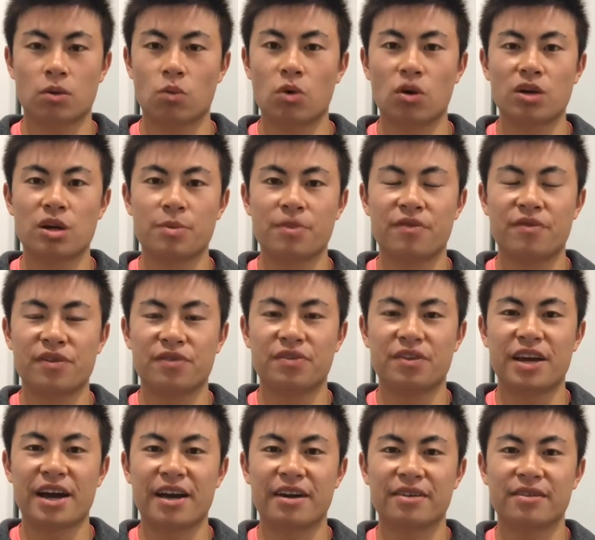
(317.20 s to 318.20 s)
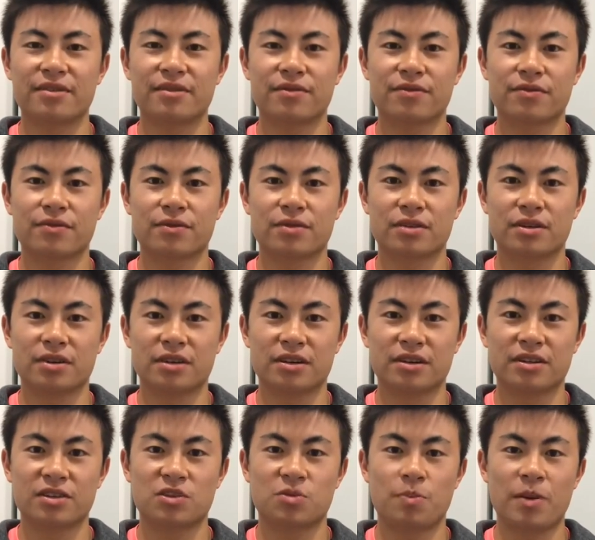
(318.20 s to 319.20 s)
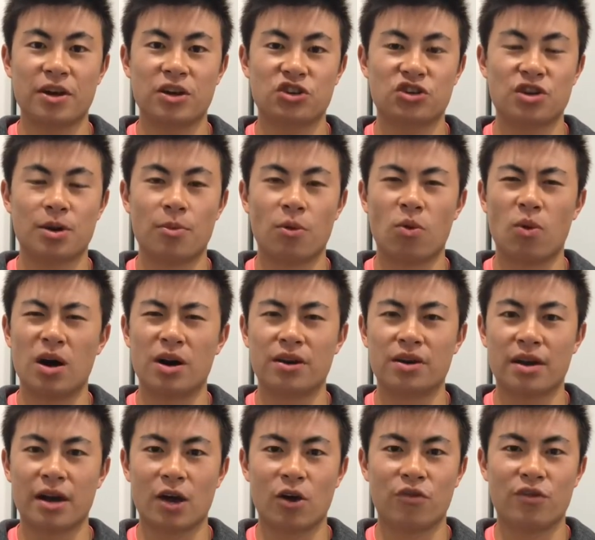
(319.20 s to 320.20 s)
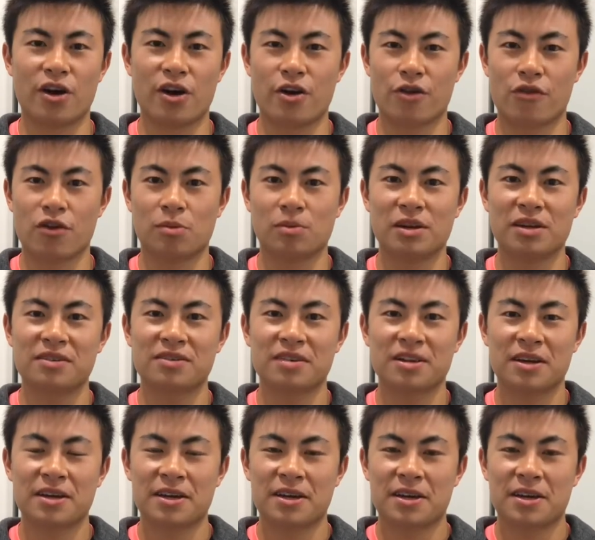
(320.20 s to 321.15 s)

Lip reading: World number 58, Spanish number one, Alvaro Robles.